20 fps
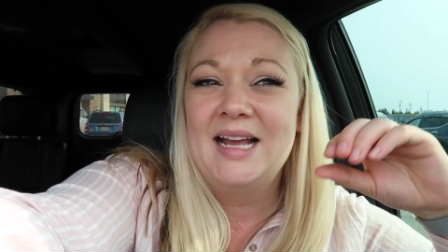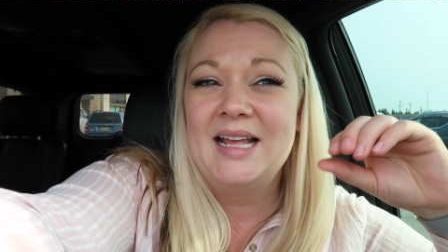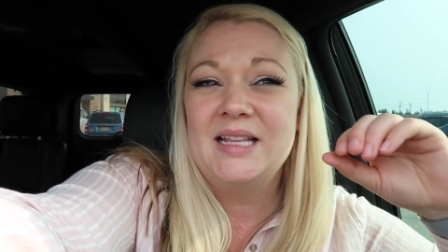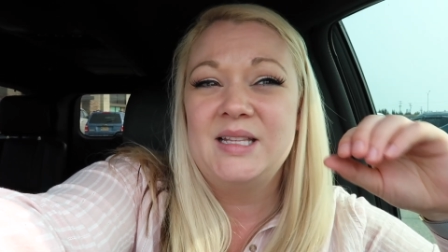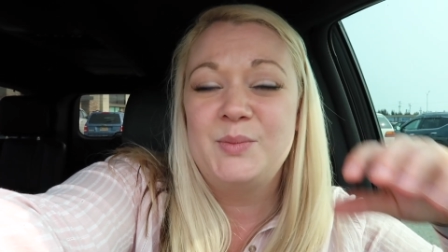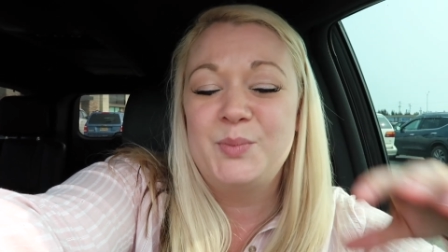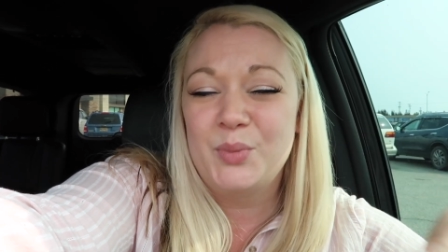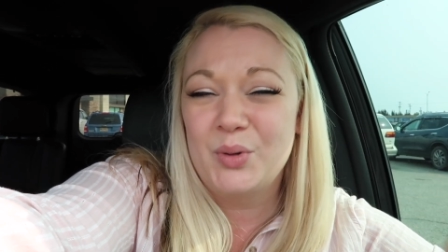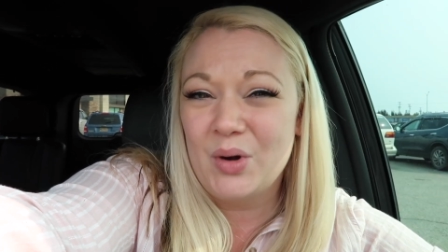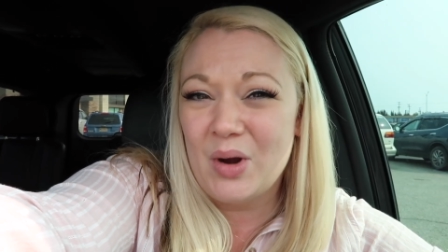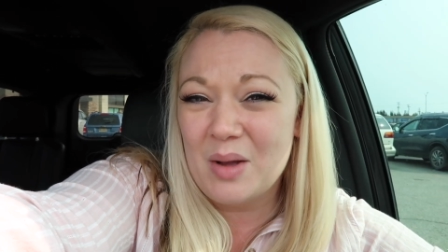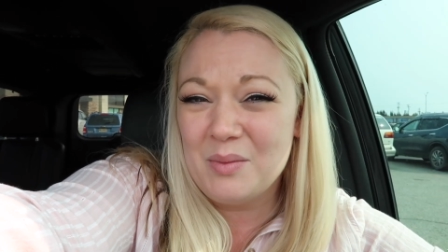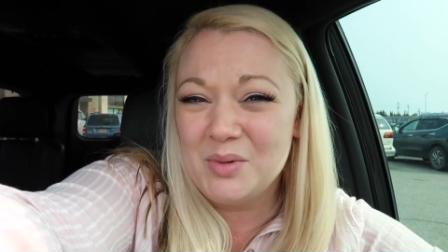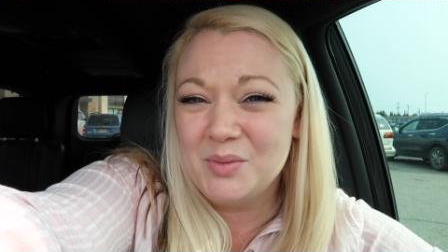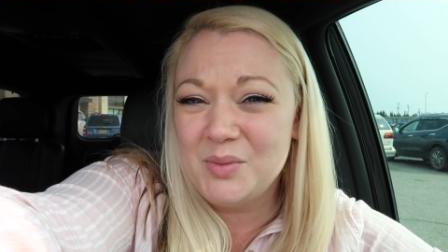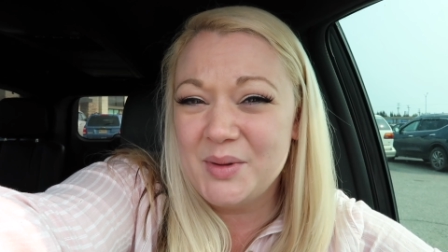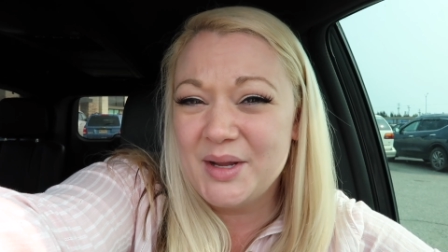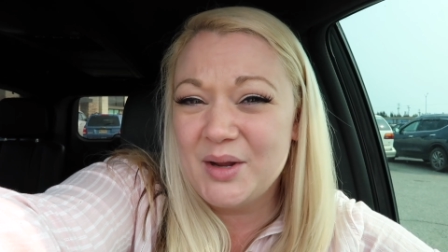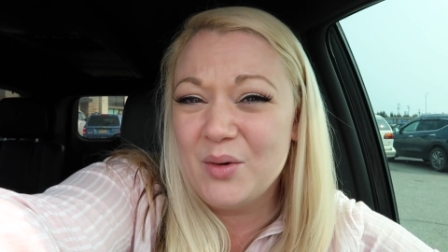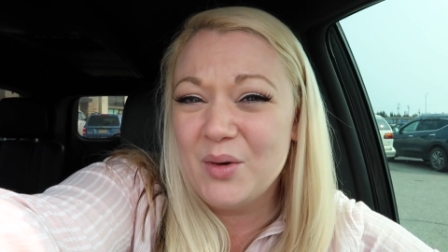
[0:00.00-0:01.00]
It's
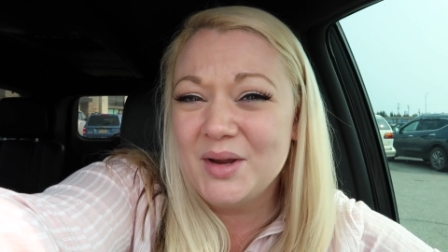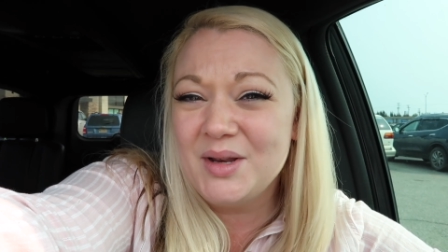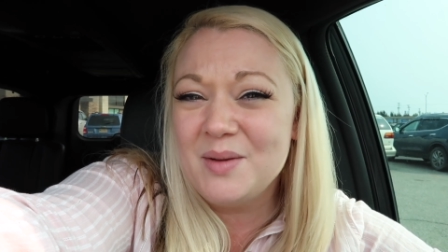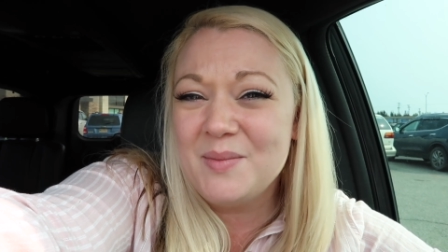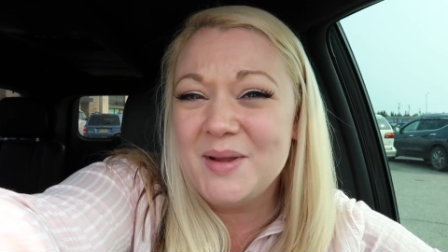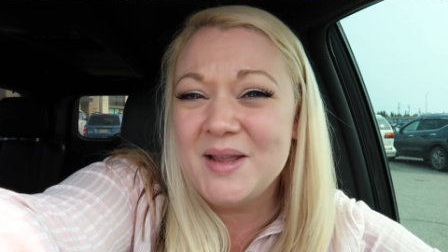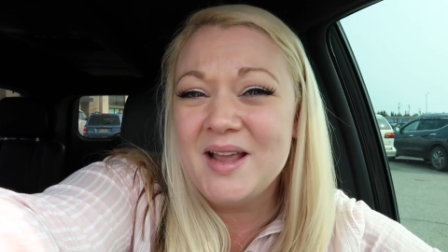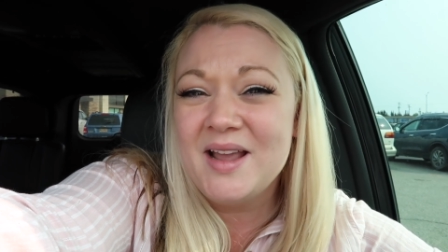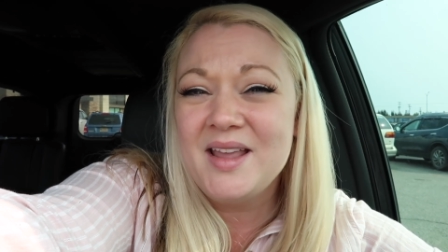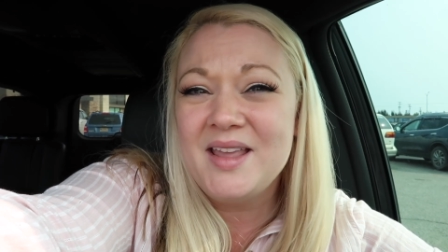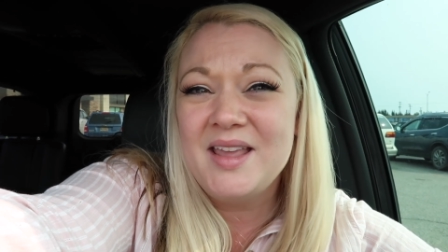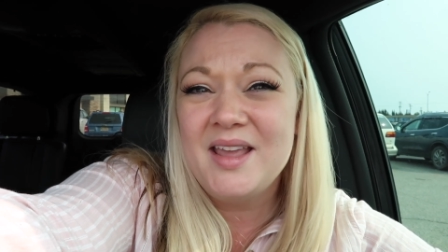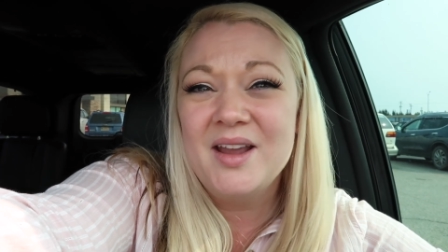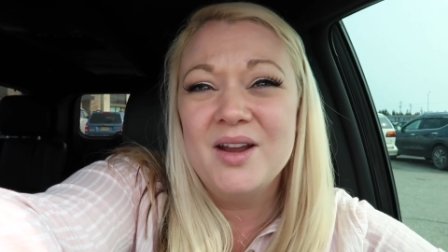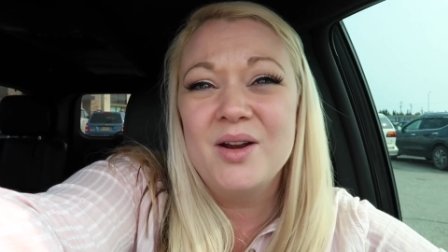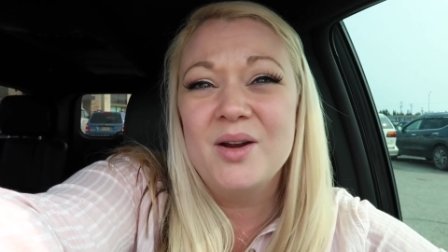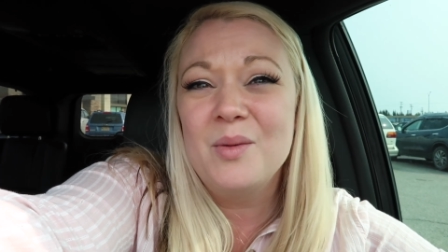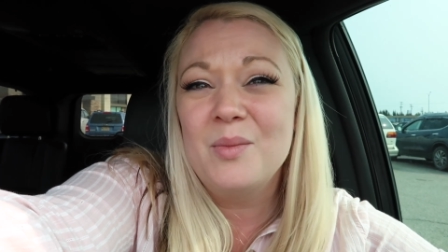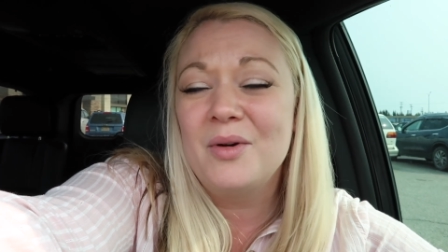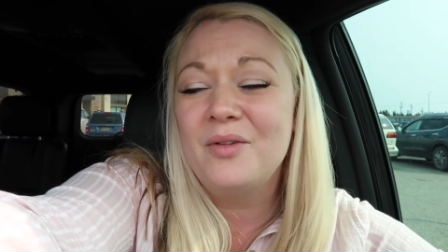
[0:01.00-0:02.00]
probably going to be a
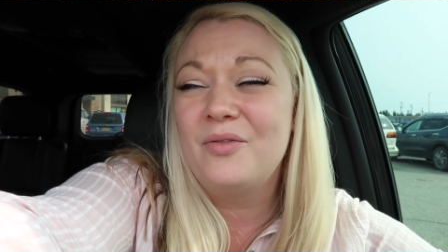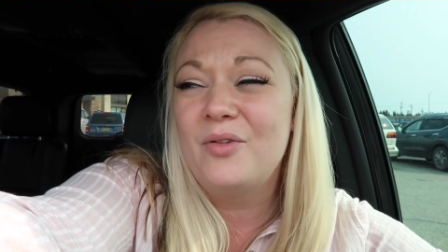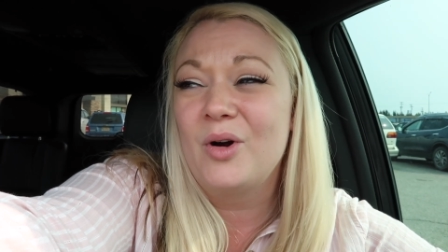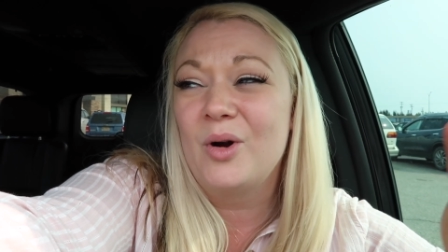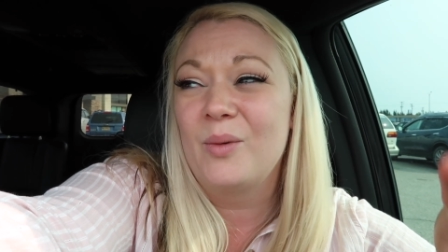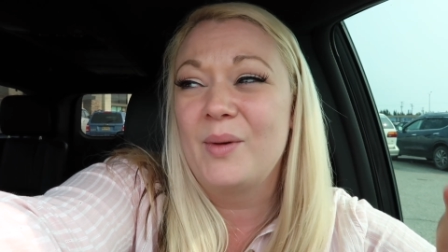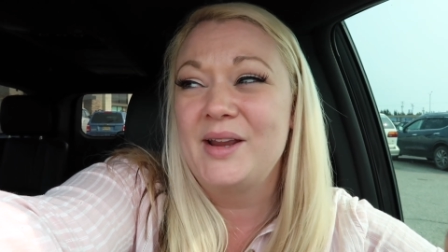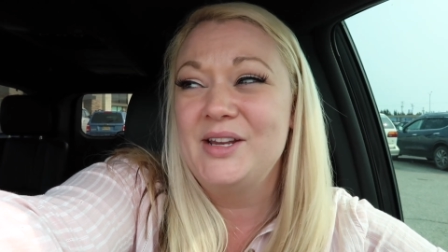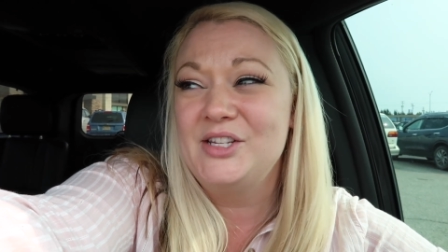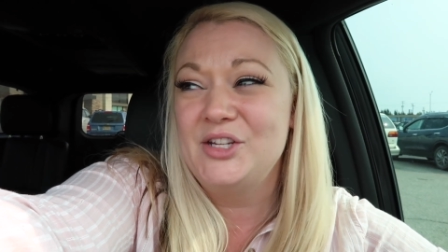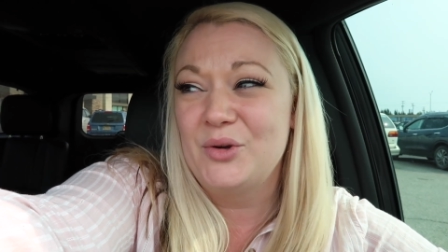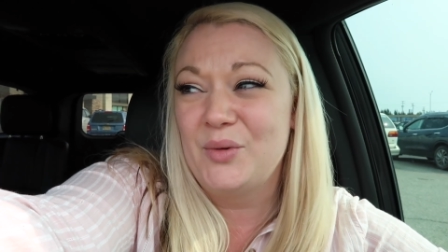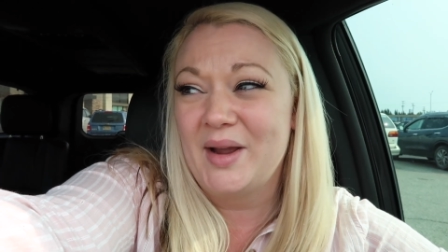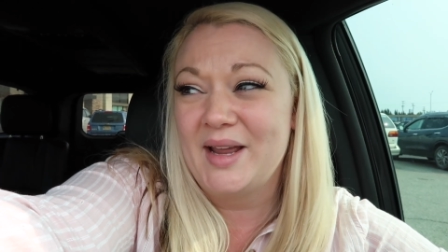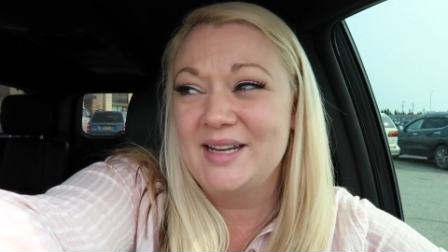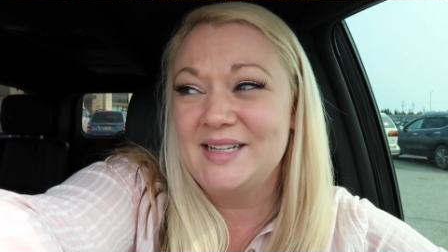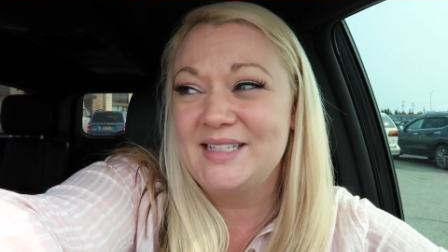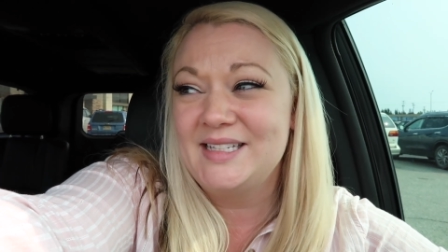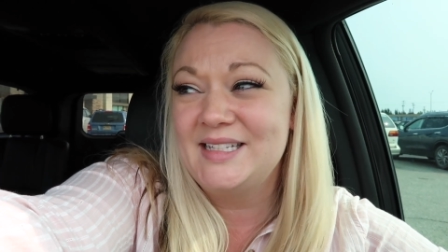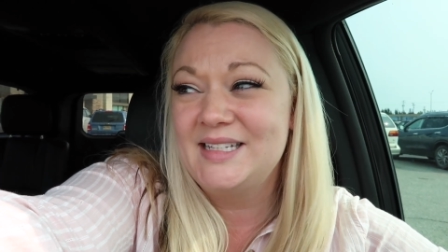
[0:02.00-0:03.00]
year before we do
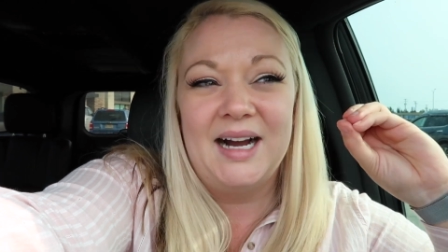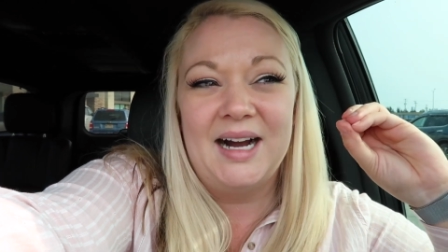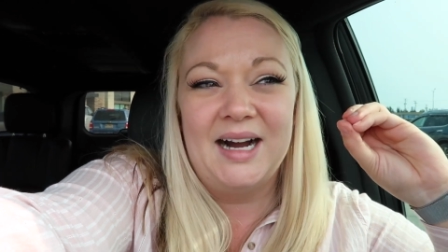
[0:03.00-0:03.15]
it.